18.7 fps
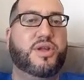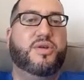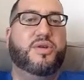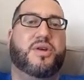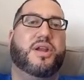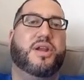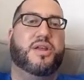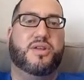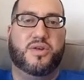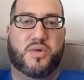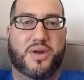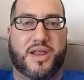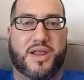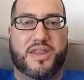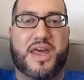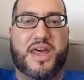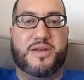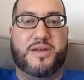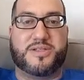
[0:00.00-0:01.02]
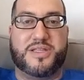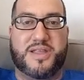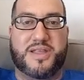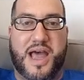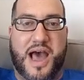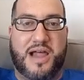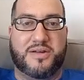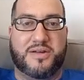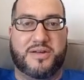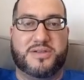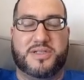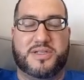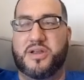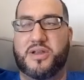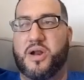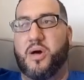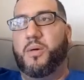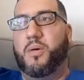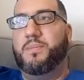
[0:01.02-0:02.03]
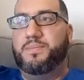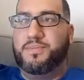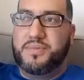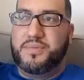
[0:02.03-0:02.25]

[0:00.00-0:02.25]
What are you going to do with $1,000?